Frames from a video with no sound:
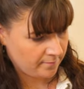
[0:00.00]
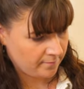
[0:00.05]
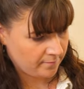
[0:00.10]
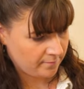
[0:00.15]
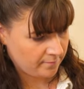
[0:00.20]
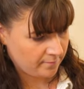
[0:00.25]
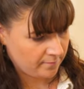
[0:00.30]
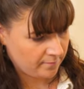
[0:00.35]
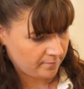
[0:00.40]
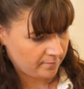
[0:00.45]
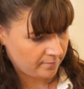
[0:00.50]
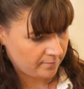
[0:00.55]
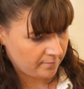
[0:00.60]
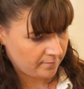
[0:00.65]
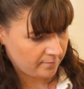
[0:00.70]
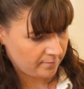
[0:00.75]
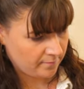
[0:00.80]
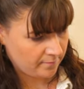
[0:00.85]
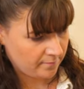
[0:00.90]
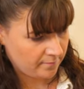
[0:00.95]

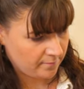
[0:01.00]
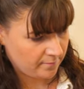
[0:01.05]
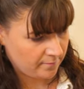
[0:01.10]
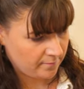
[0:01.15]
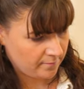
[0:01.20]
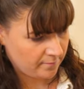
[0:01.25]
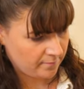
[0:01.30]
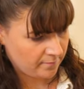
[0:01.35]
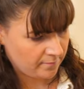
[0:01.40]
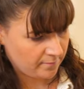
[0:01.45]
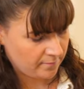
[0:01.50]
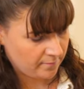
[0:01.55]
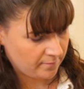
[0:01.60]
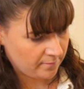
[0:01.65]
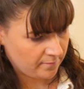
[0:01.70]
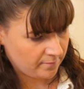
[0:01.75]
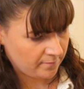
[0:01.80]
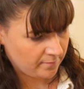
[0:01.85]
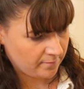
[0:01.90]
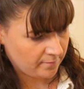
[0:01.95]

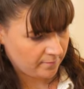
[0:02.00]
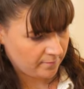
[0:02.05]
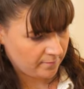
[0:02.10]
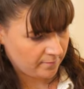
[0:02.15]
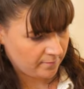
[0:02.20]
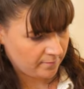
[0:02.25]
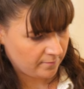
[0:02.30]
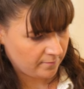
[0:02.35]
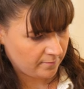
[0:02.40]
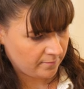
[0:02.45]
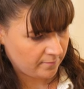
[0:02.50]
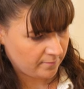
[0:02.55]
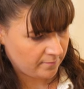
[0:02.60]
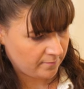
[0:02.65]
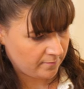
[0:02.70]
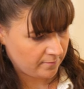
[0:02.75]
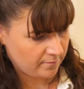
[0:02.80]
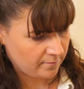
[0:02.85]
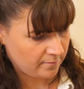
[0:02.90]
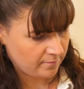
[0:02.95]

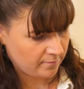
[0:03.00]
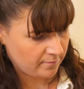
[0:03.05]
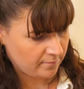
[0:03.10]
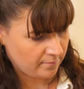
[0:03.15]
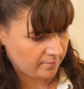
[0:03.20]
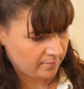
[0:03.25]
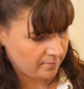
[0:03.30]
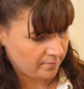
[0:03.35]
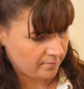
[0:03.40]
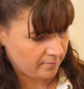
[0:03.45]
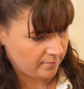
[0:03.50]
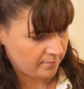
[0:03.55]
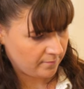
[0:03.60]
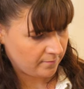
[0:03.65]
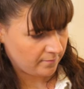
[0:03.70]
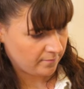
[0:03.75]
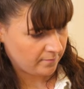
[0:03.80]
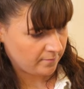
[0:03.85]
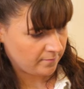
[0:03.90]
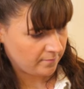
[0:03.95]

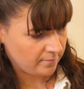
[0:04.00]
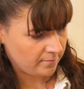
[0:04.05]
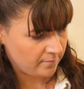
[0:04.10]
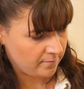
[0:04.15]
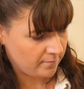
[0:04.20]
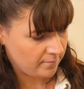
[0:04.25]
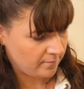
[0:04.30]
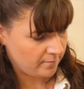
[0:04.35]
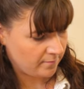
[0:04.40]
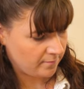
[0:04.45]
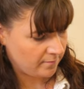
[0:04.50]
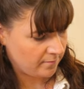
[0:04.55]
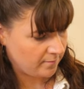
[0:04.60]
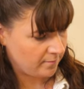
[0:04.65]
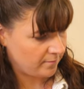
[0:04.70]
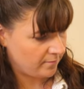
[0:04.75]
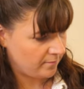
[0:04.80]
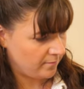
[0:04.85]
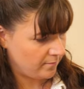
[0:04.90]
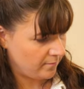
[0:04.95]

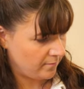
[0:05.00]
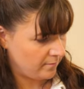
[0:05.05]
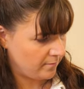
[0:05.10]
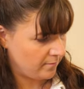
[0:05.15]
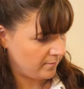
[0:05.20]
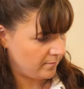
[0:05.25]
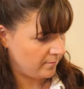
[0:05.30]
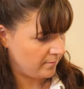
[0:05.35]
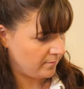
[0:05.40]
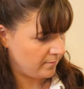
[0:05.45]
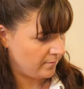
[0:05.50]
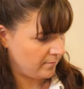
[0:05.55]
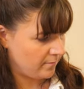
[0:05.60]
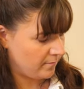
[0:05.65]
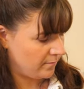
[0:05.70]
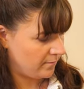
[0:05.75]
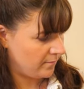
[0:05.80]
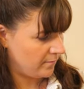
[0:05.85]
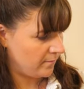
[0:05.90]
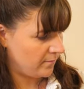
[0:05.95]

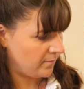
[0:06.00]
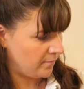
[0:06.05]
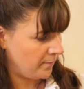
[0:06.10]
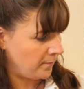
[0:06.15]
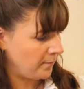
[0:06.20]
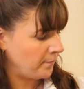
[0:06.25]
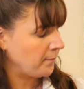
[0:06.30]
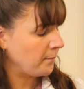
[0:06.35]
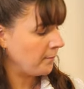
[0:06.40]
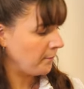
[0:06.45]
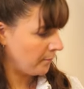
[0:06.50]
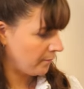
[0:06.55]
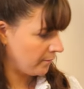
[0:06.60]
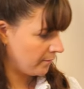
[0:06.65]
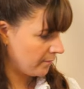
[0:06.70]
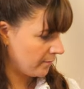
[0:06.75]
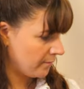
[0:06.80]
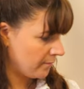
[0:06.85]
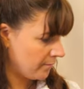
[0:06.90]
No words are spoken by the person on screen.